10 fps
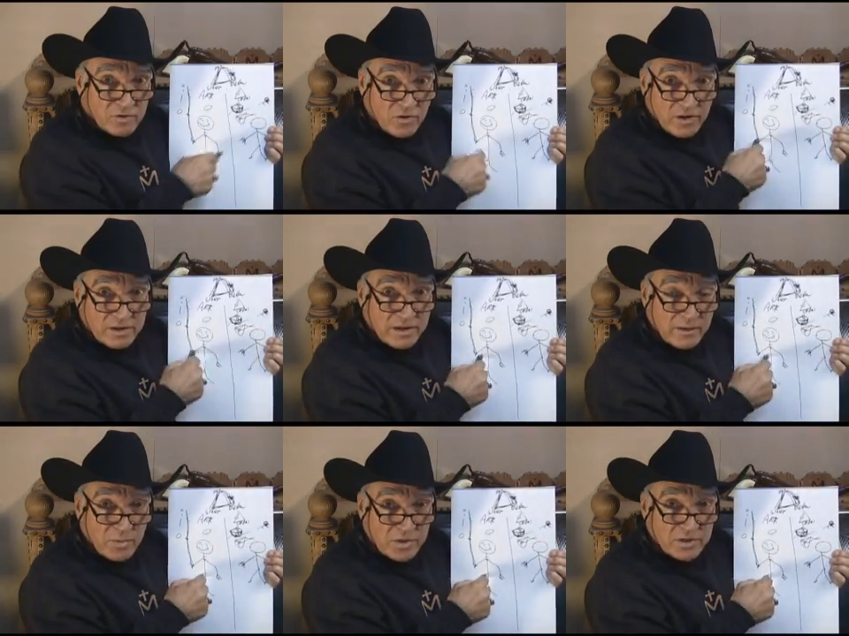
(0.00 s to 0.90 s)
drawing that
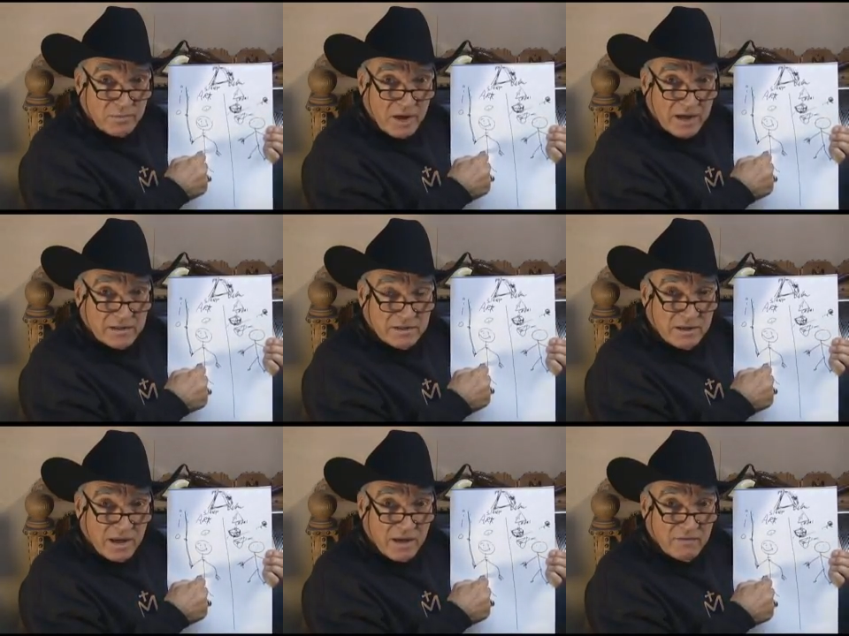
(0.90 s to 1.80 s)
he put in the back of the
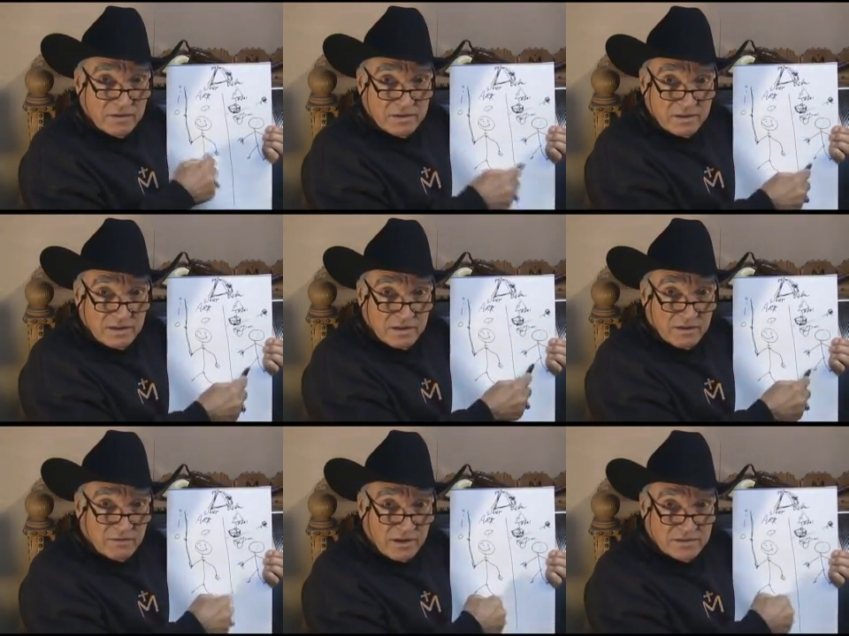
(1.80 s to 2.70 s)
cave, and
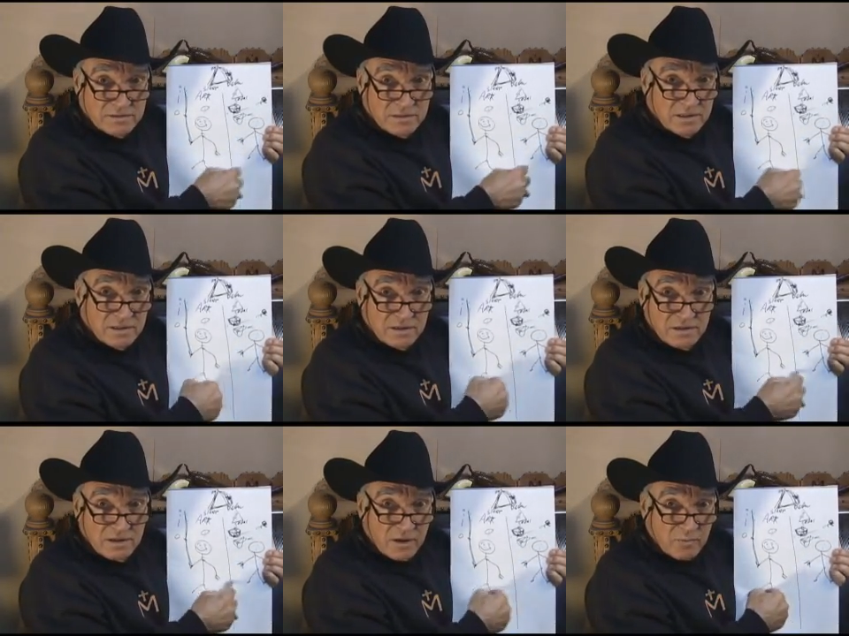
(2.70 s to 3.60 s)
the rest of the
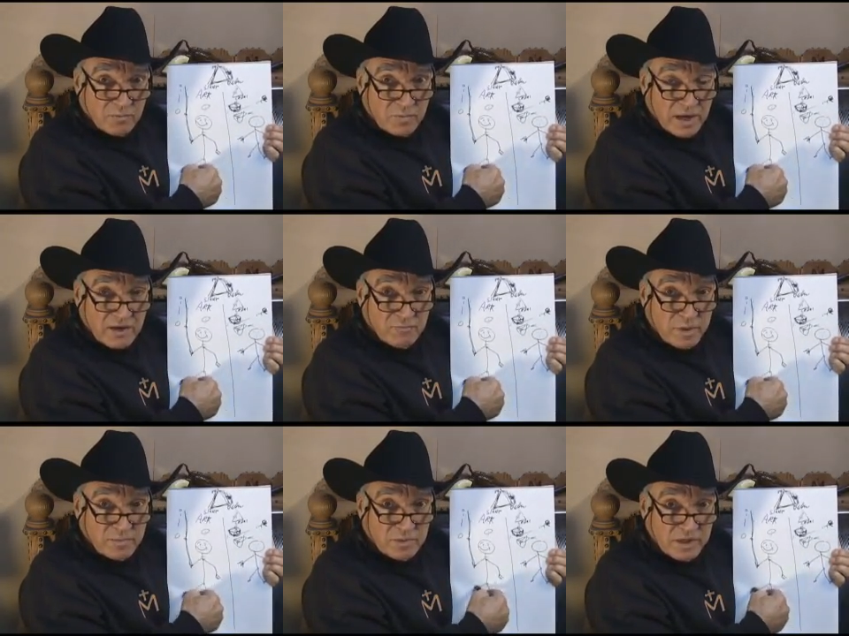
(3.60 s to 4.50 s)
cave
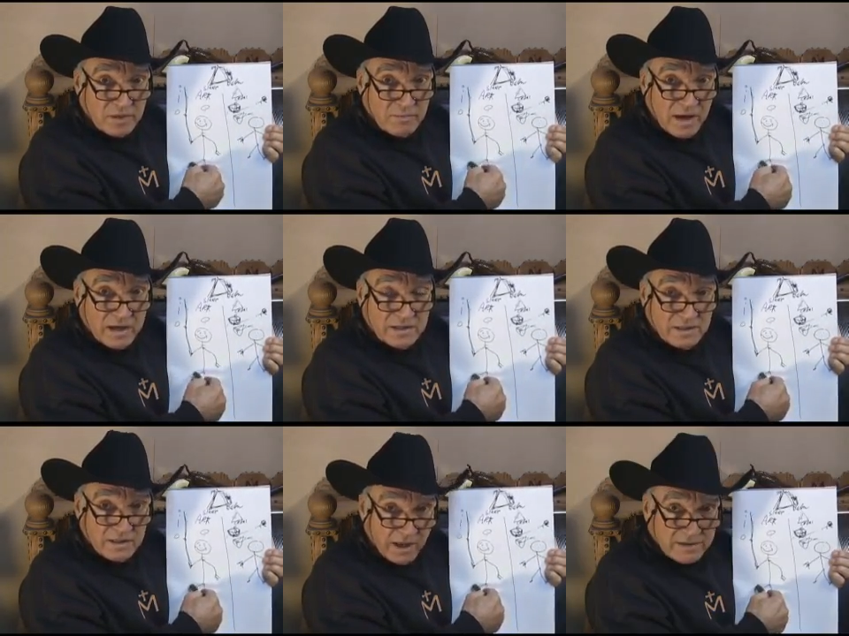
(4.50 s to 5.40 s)
people came back and
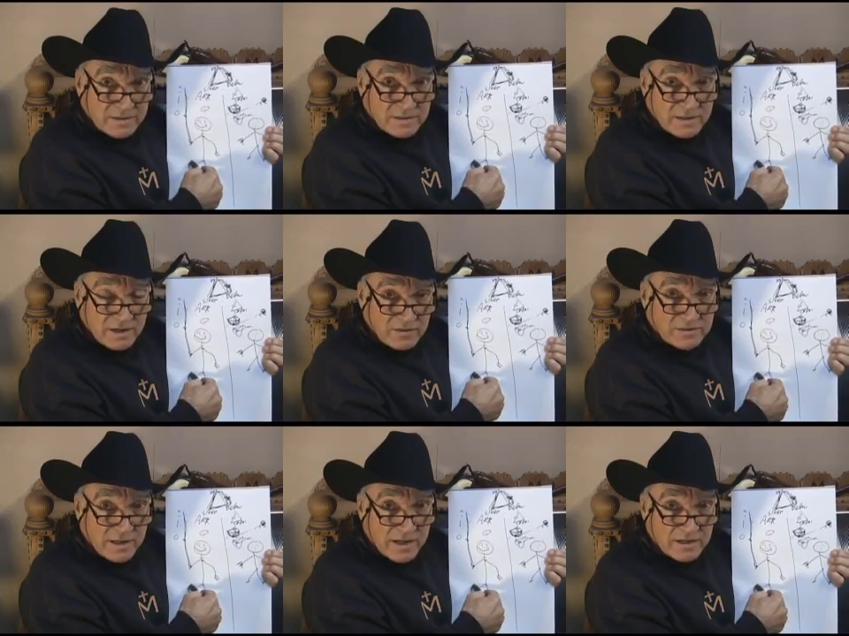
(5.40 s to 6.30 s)
they liked it and they
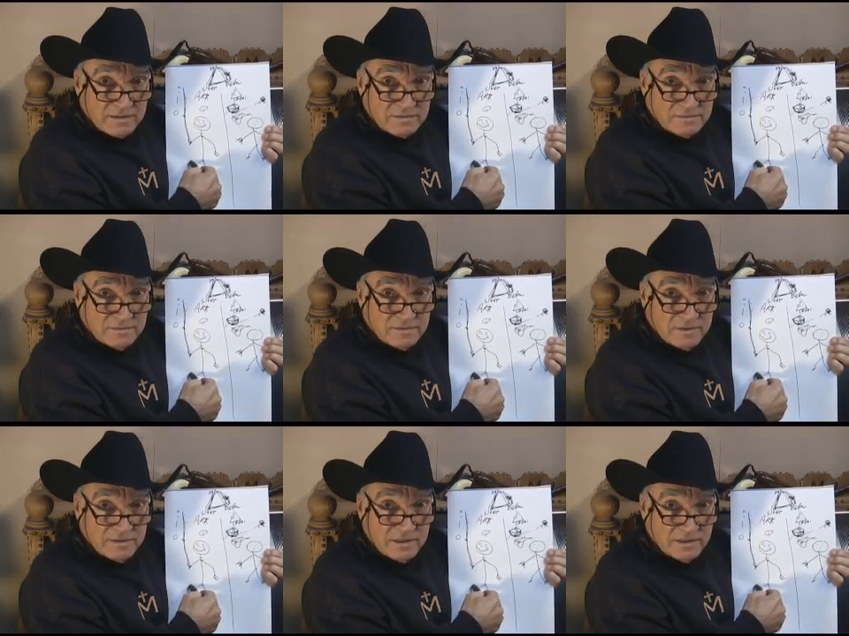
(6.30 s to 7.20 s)
looked at it
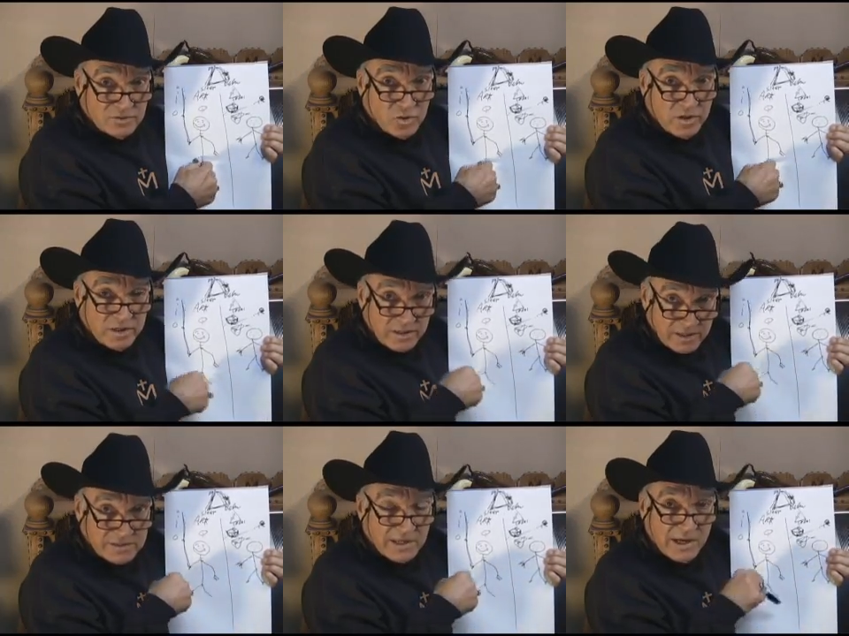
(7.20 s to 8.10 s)
and they enjoyed it, and
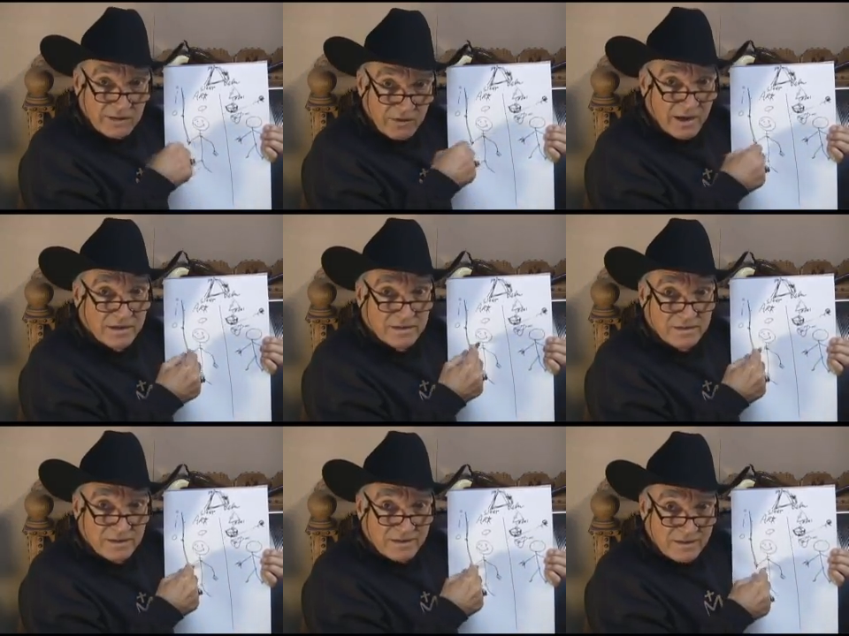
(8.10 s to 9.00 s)
they sat around
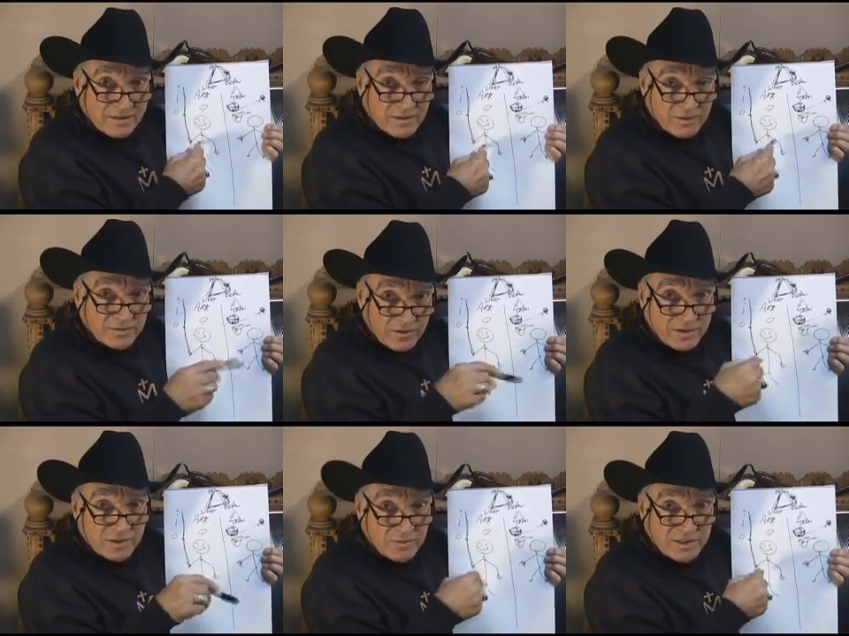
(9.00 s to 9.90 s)
and
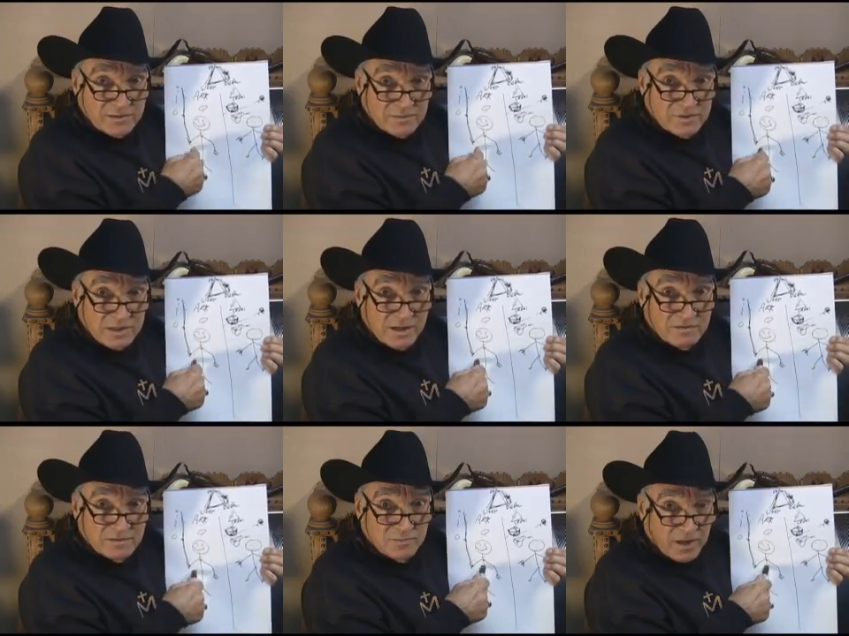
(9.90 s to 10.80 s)
talked amongst
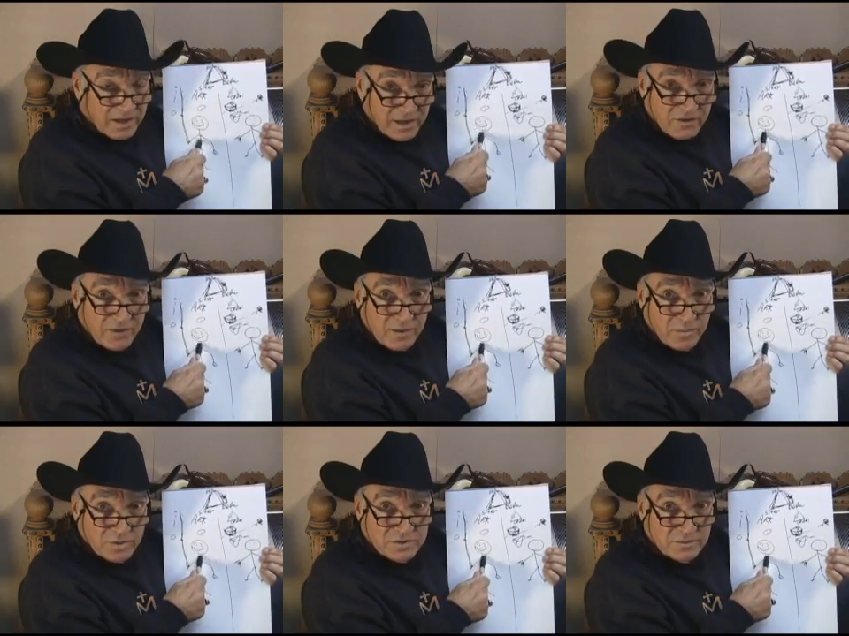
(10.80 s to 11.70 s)
themselves about how he
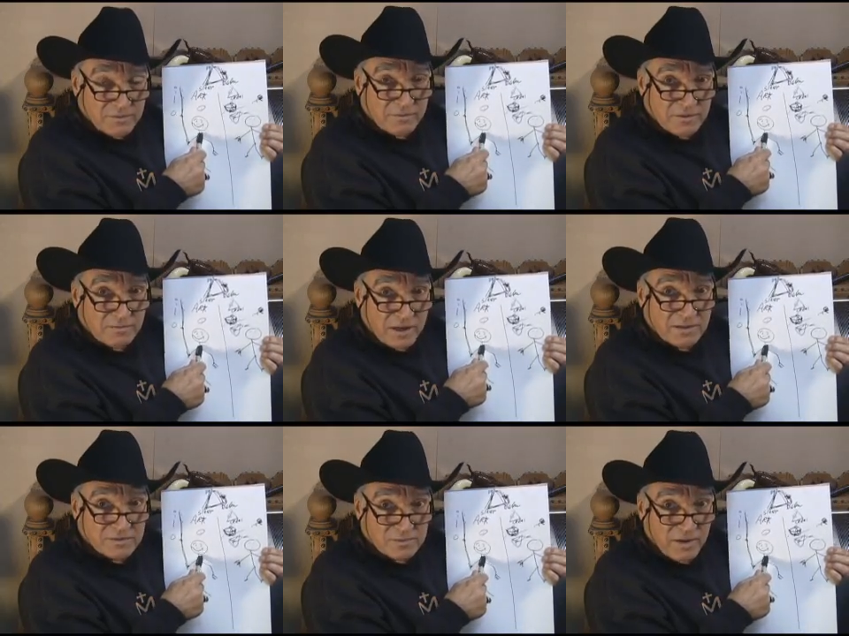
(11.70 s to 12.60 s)
had put them and
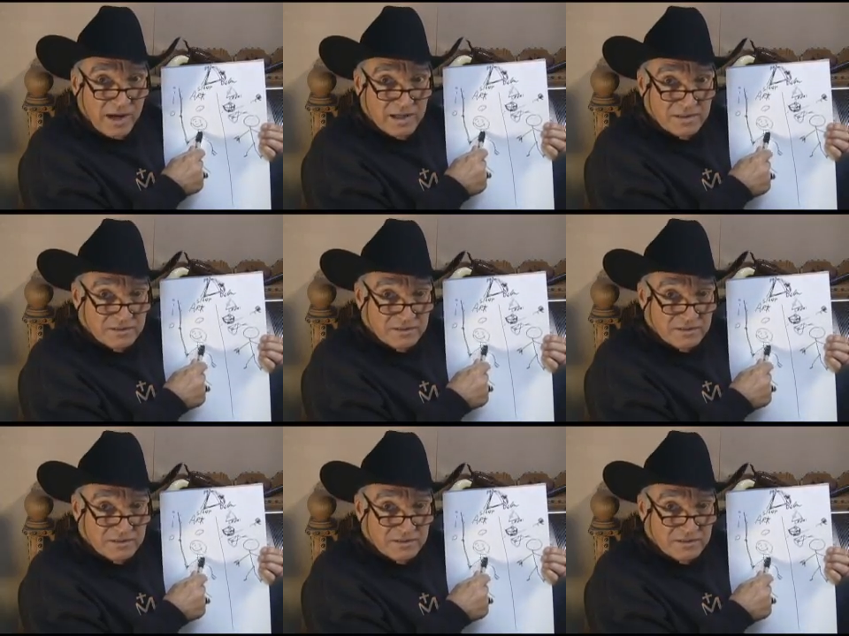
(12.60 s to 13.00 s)
made them smile